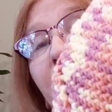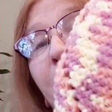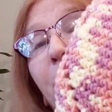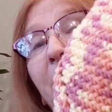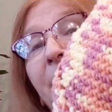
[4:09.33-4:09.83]

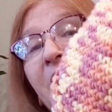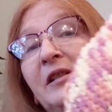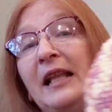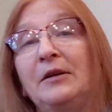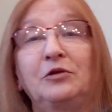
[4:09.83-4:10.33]
little bit of a
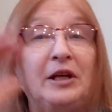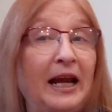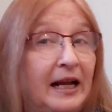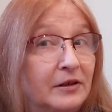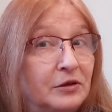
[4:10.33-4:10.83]
slouchy
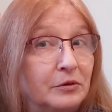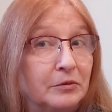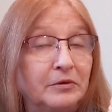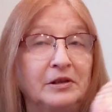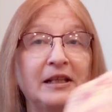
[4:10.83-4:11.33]
hat, so
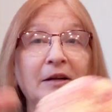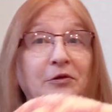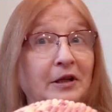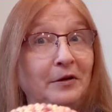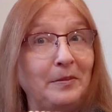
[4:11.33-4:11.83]
it'll
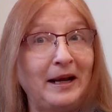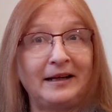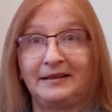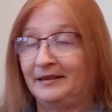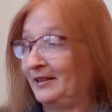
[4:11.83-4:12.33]
slouch there in the
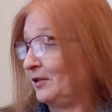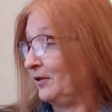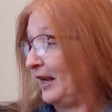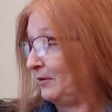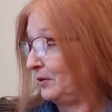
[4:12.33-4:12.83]
back.
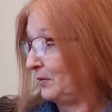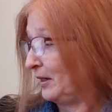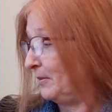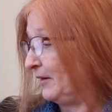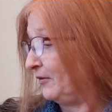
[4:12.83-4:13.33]
So that was what
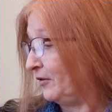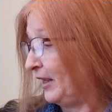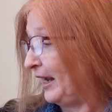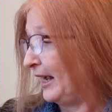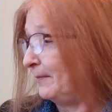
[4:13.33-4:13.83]
I made for
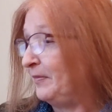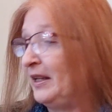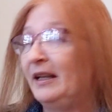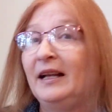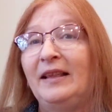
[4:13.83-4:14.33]
that.
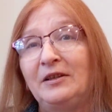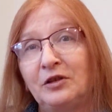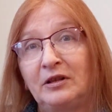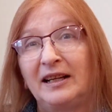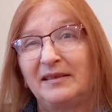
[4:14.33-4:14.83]
That
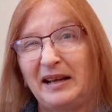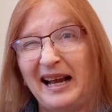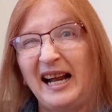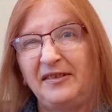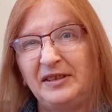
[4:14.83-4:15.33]
took like a
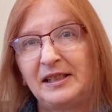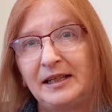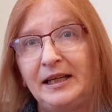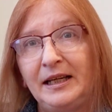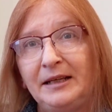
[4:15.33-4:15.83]
half a
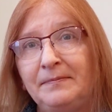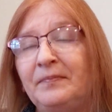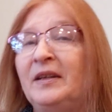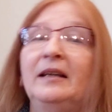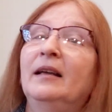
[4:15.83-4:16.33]

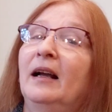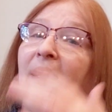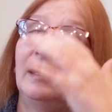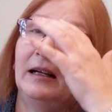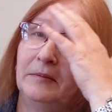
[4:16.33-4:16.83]
skein.
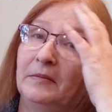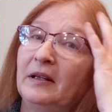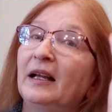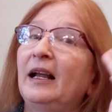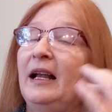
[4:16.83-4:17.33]
And
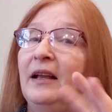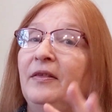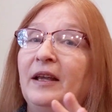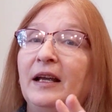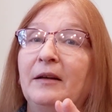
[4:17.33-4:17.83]

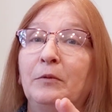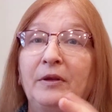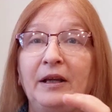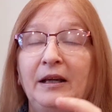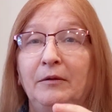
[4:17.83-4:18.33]
then
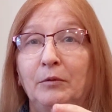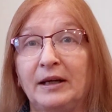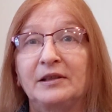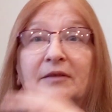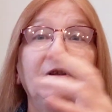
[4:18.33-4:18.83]
with the
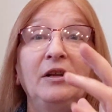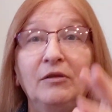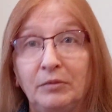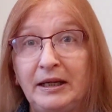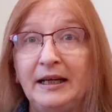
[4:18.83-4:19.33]
rest of the
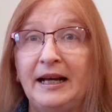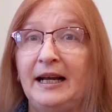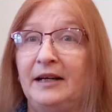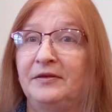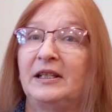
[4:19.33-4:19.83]

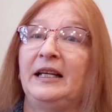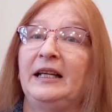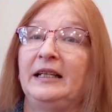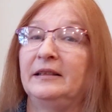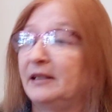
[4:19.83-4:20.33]
3.5
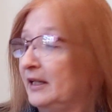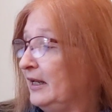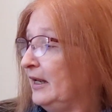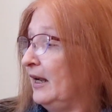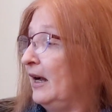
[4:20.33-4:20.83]
skeins,
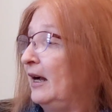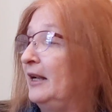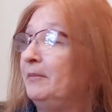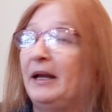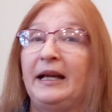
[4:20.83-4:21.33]

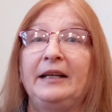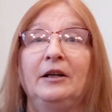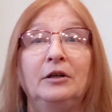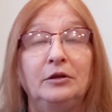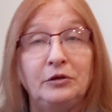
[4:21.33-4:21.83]
I
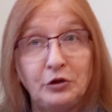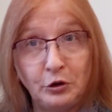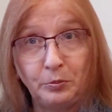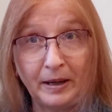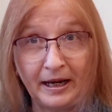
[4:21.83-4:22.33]
made
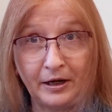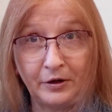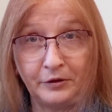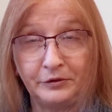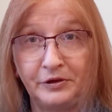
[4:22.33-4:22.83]
2
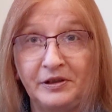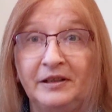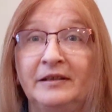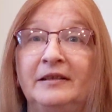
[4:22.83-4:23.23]
pairs